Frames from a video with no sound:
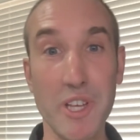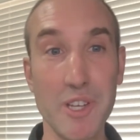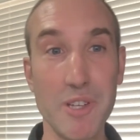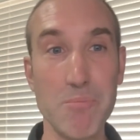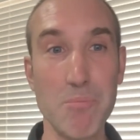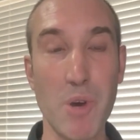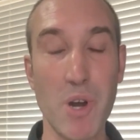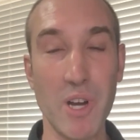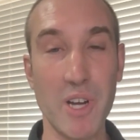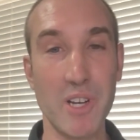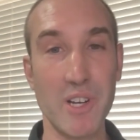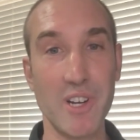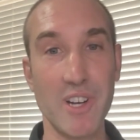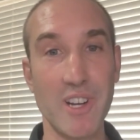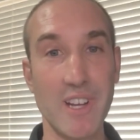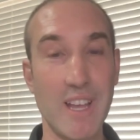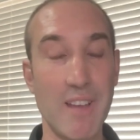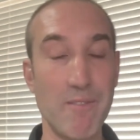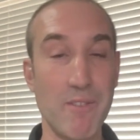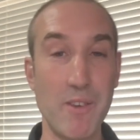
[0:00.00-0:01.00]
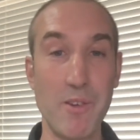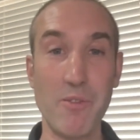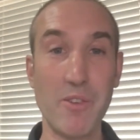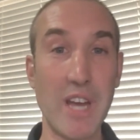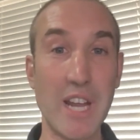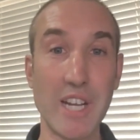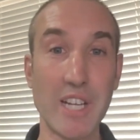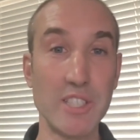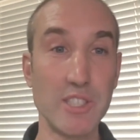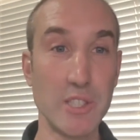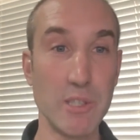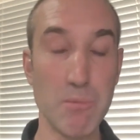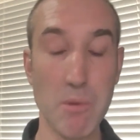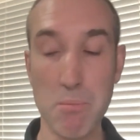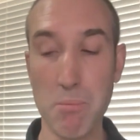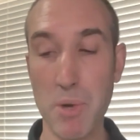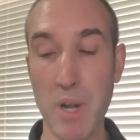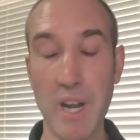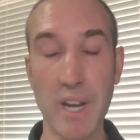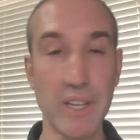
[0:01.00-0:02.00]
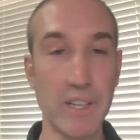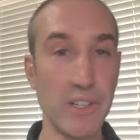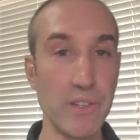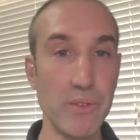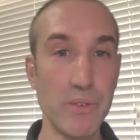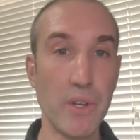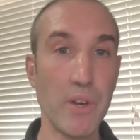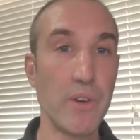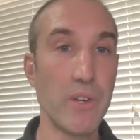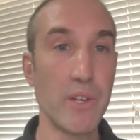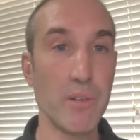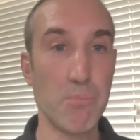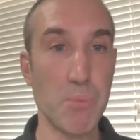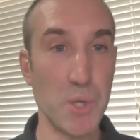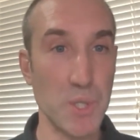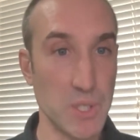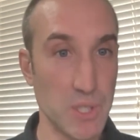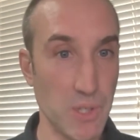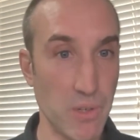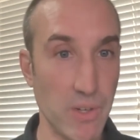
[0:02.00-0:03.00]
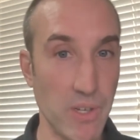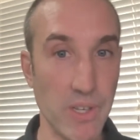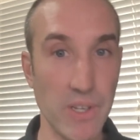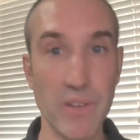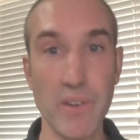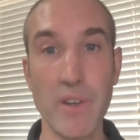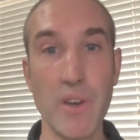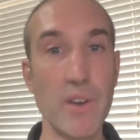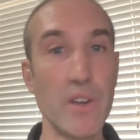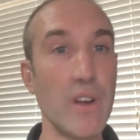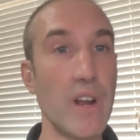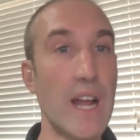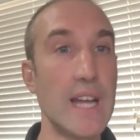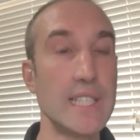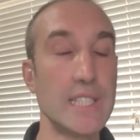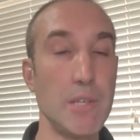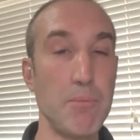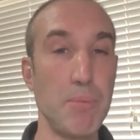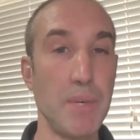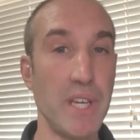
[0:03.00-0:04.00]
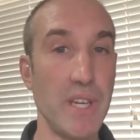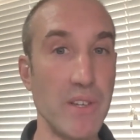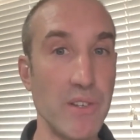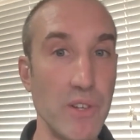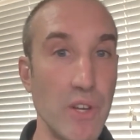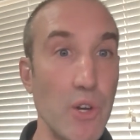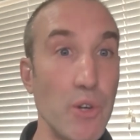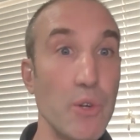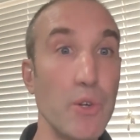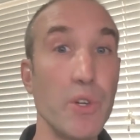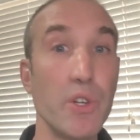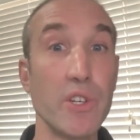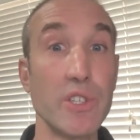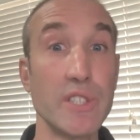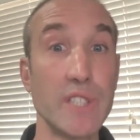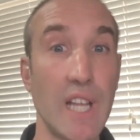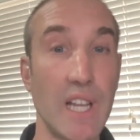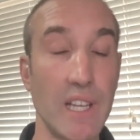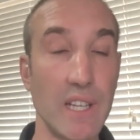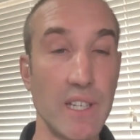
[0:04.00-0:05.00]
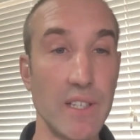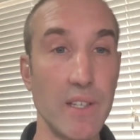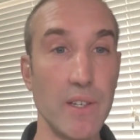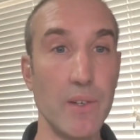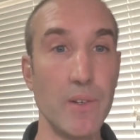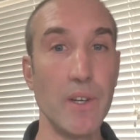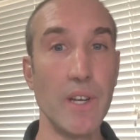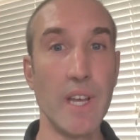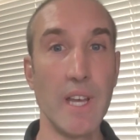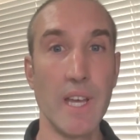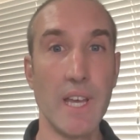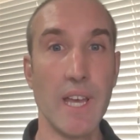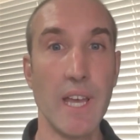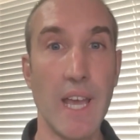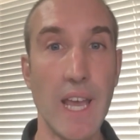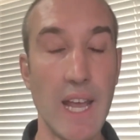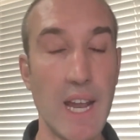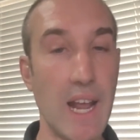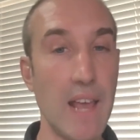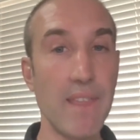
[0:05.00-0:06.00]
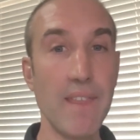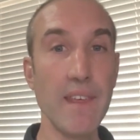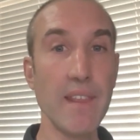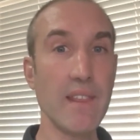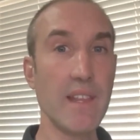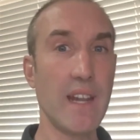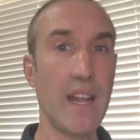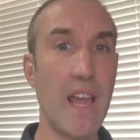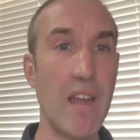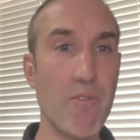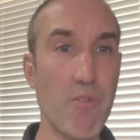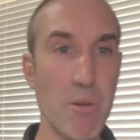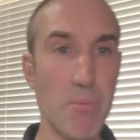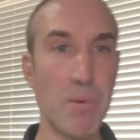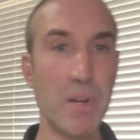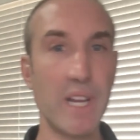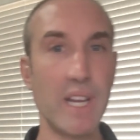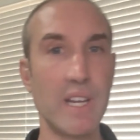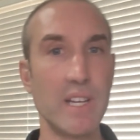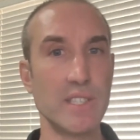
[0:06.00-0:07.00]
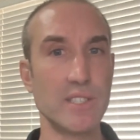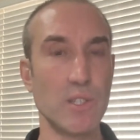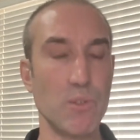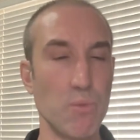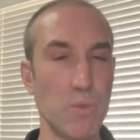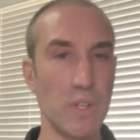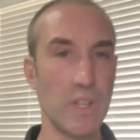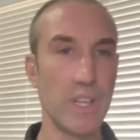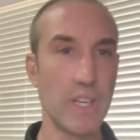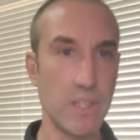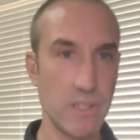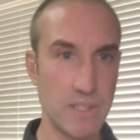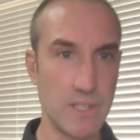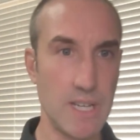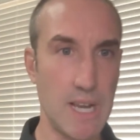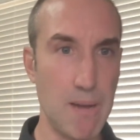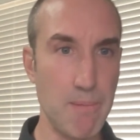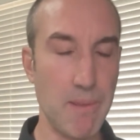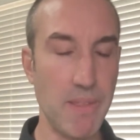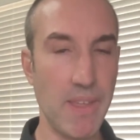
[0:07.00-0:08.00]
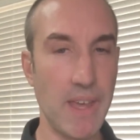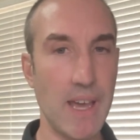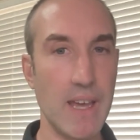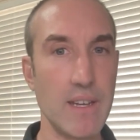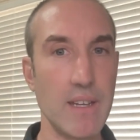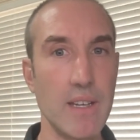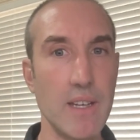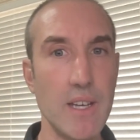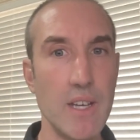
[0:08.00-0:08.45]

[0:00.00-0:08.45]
good marketer, if you've got a consumer product, you know your persona, you know your ICP, you know who you're selling to. And I think that everybody does a really good job at that.